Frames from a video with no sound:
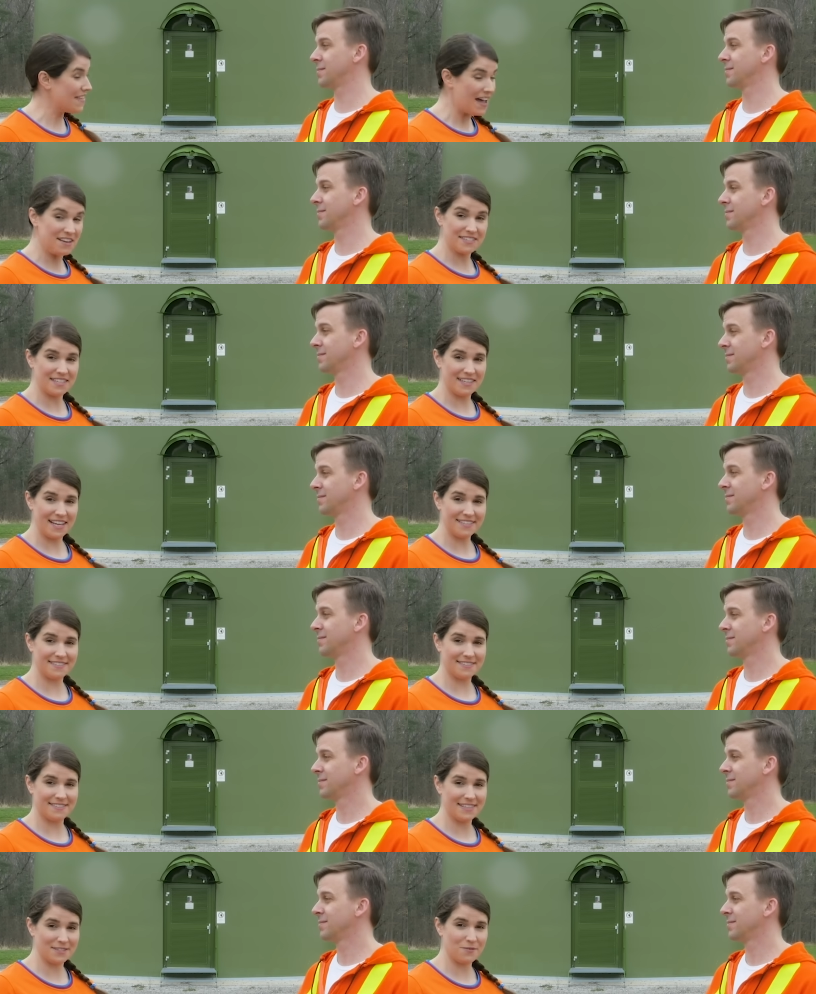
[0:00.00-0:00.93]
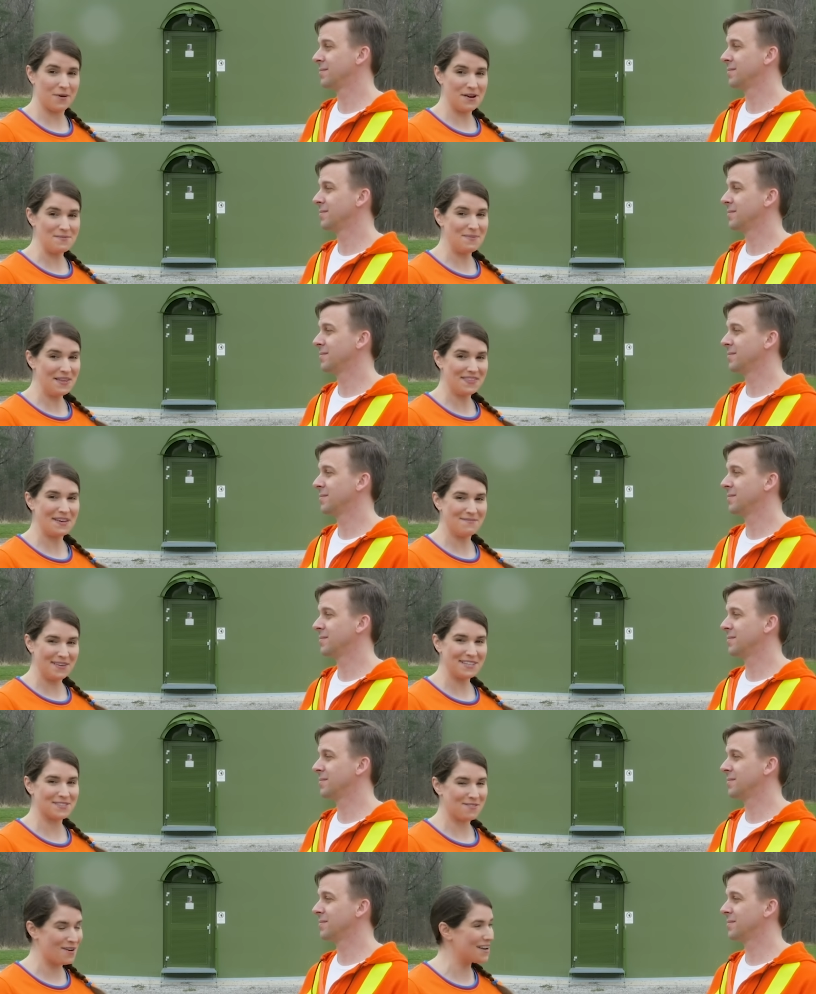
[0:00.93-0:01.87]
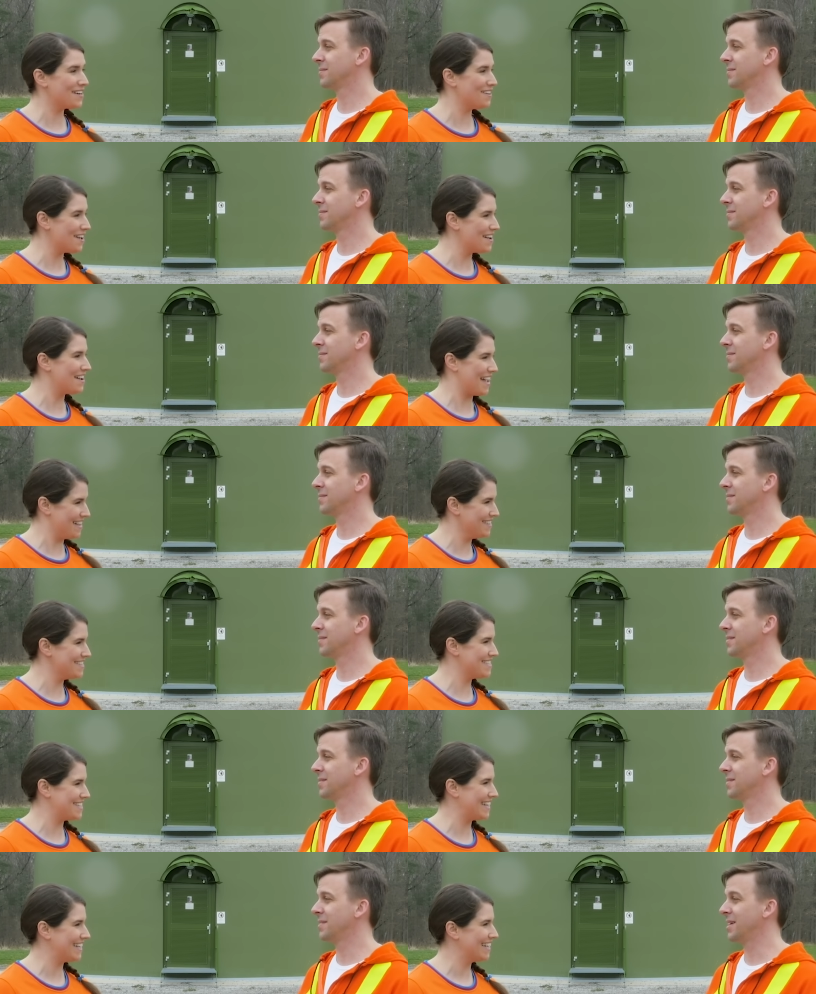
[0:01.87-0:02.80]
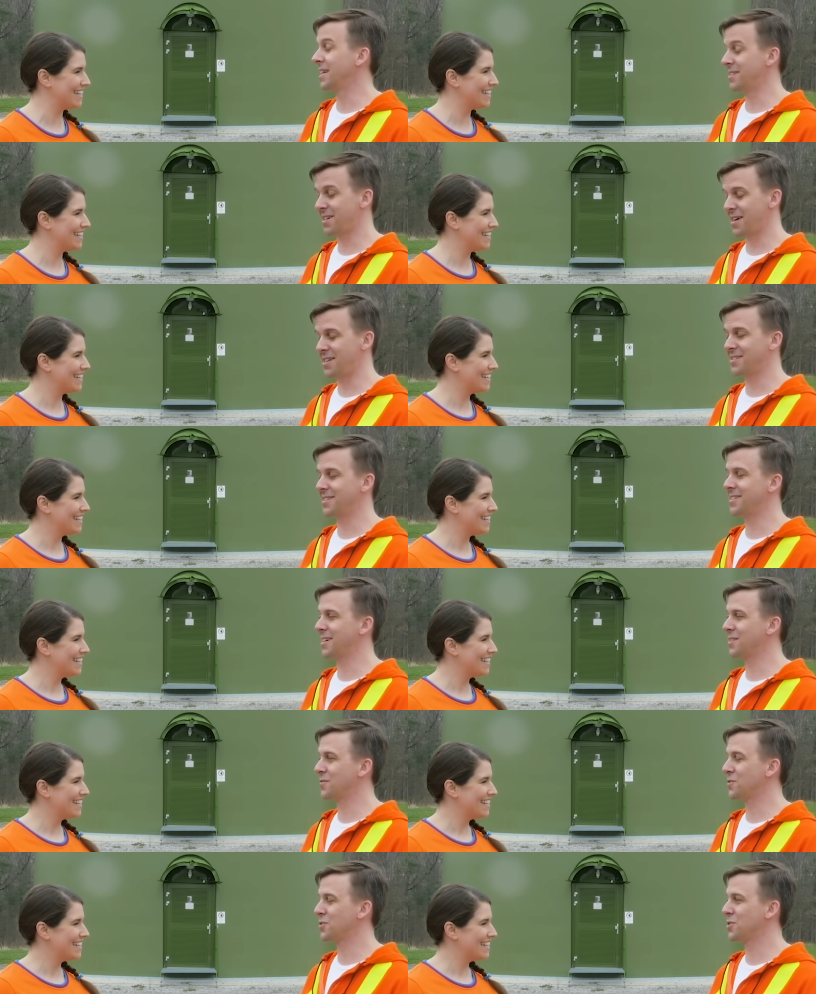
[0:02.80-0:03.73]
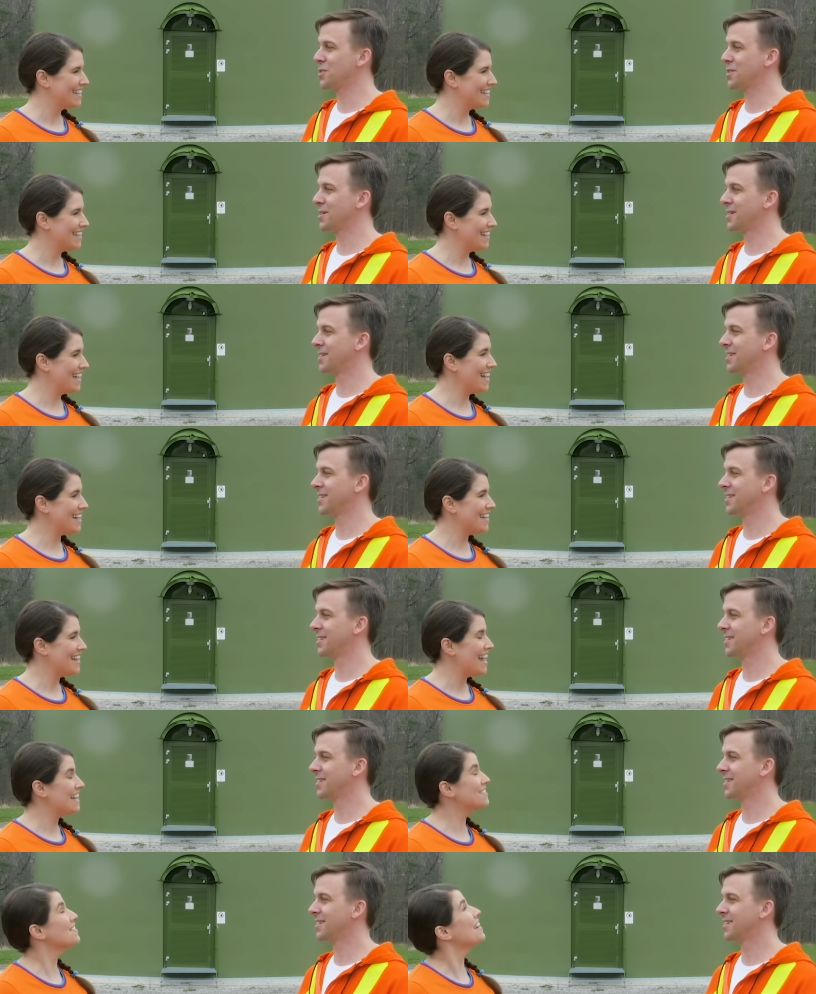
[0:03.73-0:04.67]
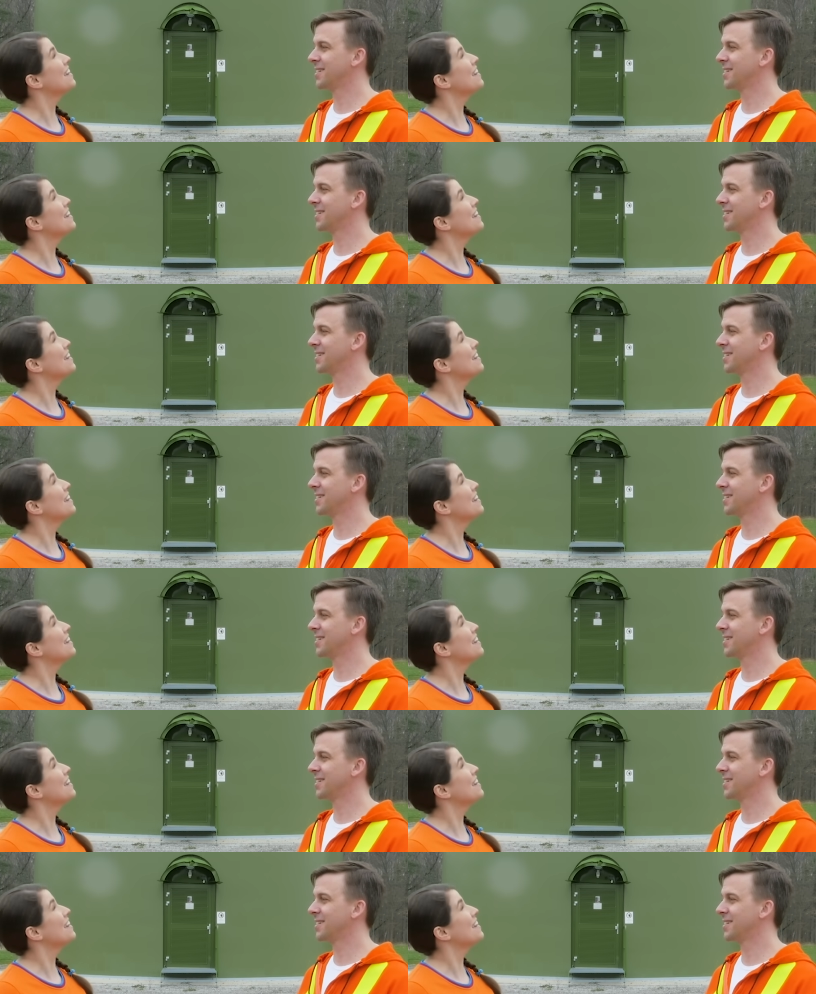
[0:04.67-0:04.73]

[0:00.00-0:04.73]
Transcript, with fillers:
Speaker 1: 1,000? That's quite a bit. That makes quite a lot of energy.
Speaker 2: It does for sure.
Speaker 1: Yeah. So,